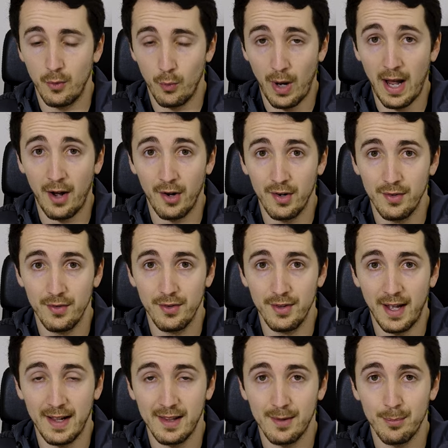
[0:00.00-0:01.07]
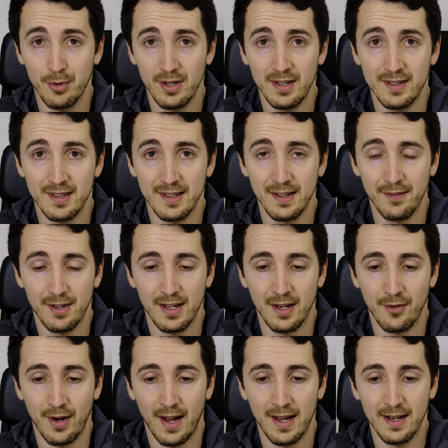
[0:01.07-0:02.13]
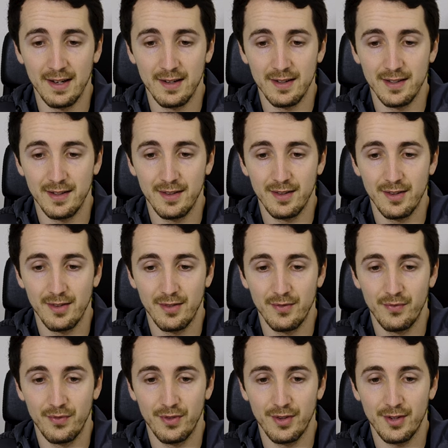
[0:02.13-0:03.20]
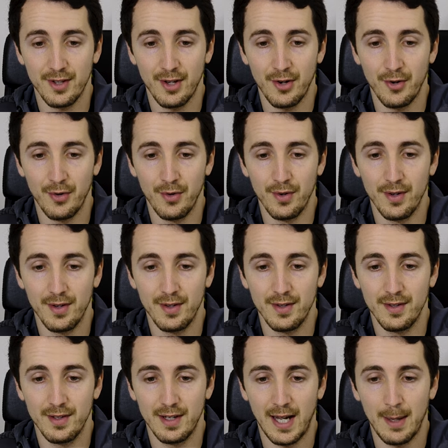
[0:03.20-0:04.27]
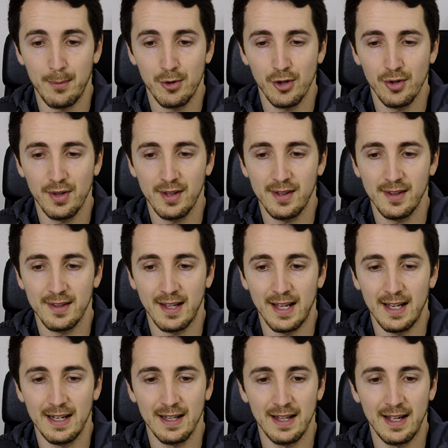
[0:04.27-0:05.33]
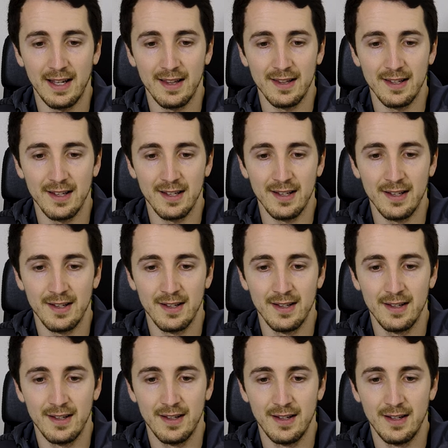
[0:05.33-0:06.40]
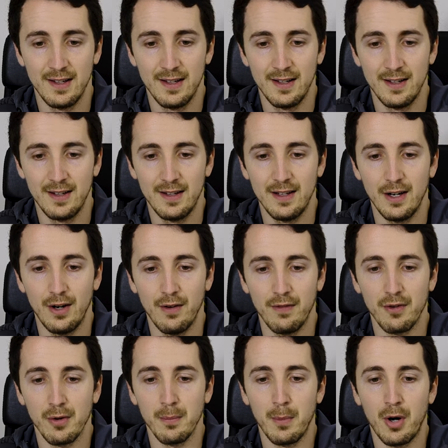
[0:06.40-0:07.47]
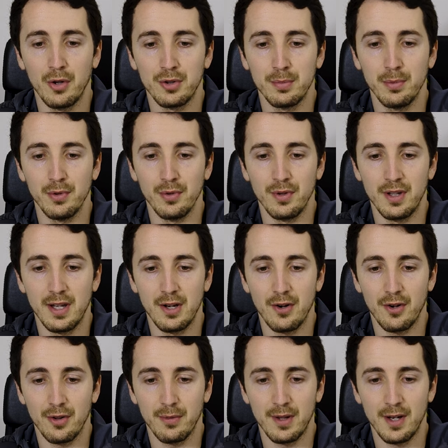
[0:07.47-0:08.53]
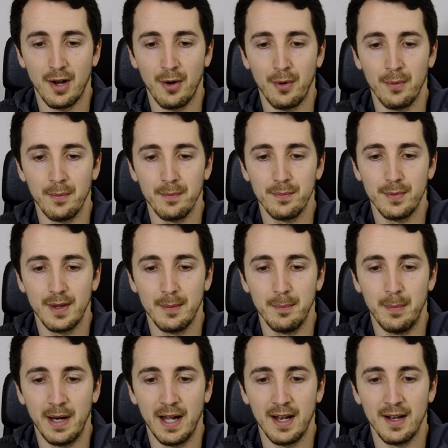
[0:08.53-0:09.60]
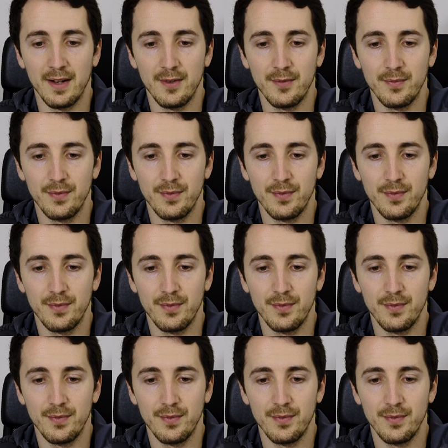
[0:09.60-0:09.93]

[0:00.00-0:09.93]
Wow, that's pretty significant, right? So I'm sure this is analyzing over multiple years, but